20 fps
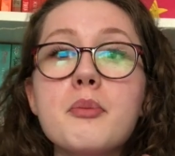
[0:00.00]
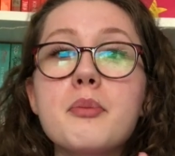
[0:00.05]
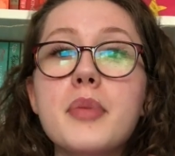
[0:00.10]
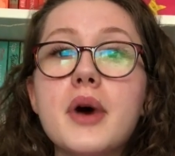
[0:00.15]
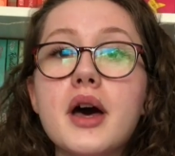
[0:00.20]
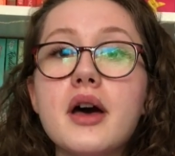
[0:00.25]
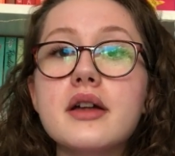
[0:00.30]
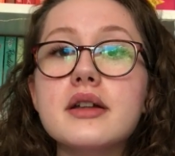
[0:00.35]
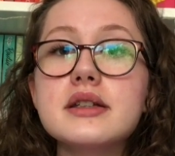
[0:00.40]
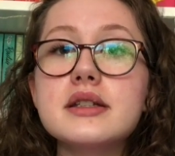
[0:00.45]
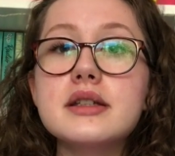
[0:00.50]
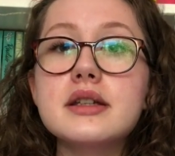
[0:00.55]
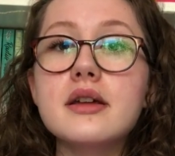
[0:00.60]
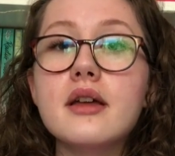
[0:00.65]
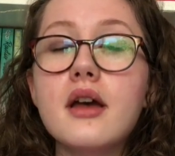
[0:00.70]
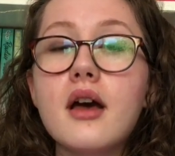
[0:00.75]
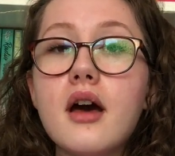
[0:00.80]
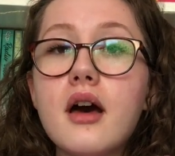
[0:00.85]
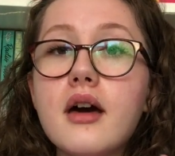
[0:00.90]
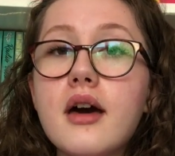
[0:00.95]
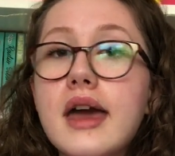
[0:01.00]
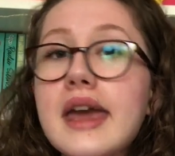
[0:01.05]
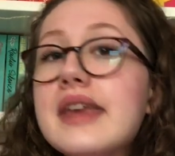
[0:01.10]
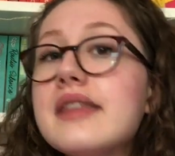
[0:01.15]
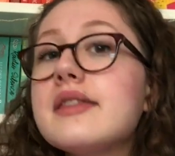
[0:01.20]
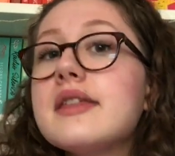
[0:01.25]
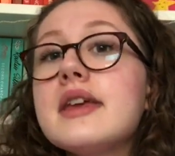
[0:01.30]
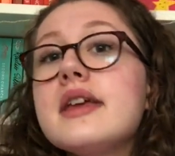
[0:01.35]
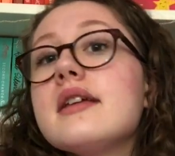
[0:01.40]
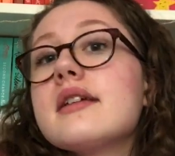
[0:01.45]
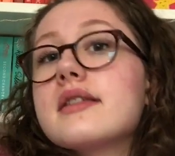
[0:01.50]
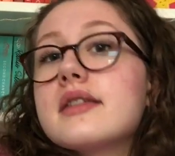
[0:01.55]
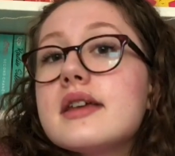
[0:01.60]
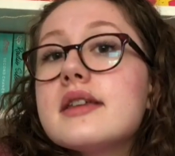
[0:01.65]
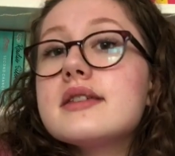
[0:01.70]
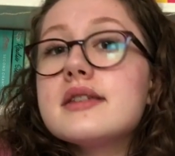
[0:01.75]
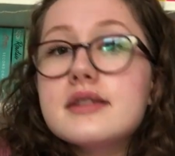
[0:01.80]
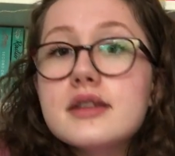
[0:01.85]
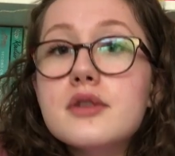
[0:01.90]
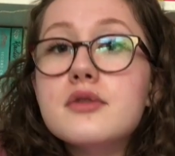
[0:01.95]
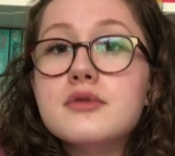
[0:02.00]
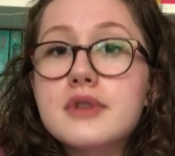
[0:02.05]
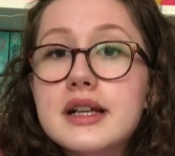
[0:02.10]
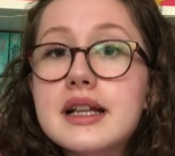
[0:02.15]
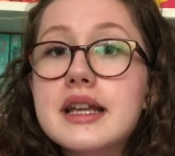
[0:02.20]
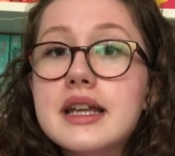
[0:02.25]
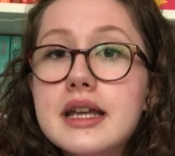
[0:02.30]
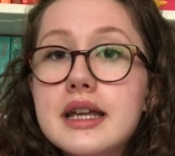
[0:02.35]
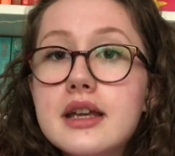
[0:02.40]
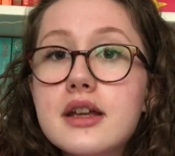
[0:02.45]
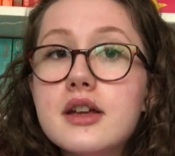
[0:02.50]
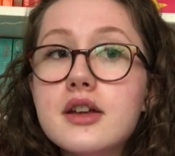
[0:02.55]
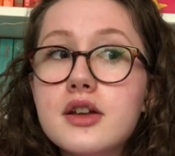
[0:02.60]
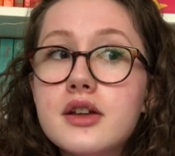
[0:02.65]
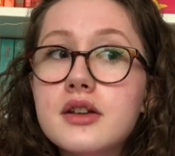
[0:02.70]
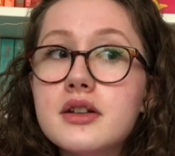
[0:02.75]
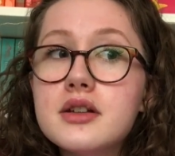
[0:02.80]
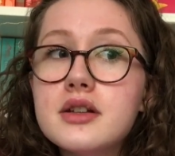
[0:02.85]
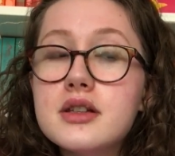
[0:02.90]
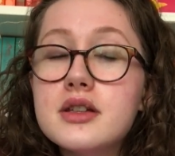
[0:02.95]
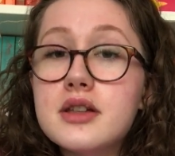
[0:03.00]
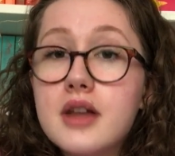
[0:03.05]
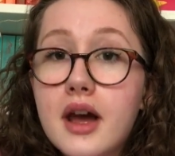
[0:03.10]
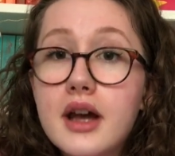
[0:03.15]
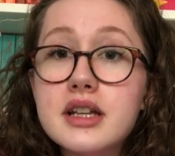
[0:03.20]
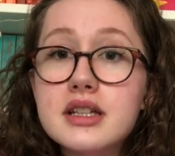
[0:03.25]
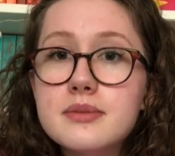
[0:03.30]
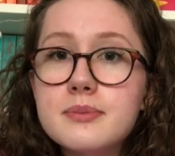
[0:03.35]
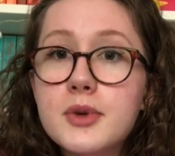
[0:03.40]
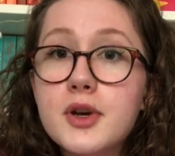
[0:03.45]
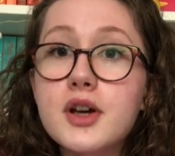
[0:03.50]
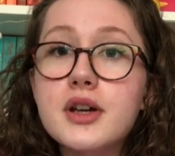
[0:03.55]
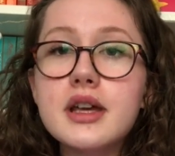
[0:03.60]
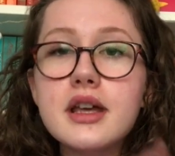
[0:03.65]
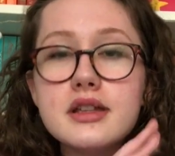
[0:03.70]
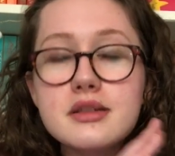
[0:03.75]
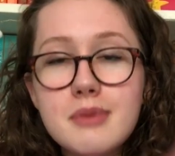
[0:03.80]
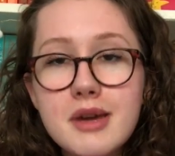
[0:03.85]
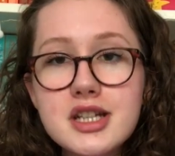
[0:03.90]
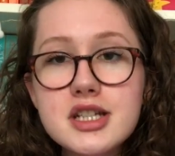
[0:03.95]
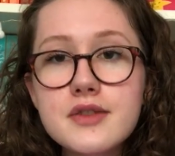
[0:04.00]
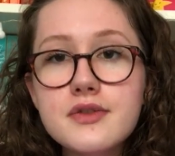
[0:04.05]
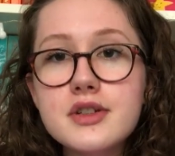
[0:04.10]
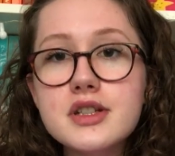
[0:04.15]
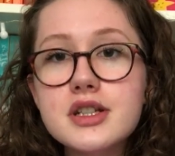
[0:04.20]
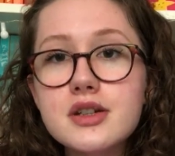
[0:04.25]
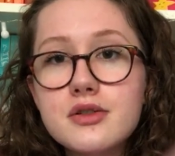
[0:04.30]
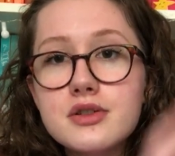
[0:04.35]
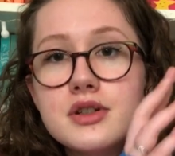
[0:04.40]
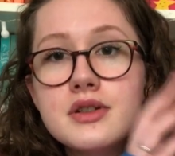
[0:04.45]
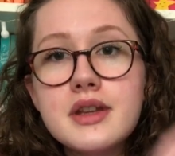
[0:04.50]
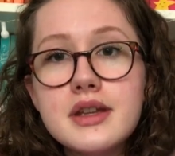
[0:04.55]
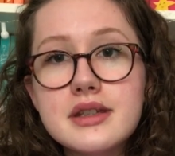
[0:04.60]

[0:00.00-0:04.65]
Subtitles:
But I think this is a really nice book, especially for children.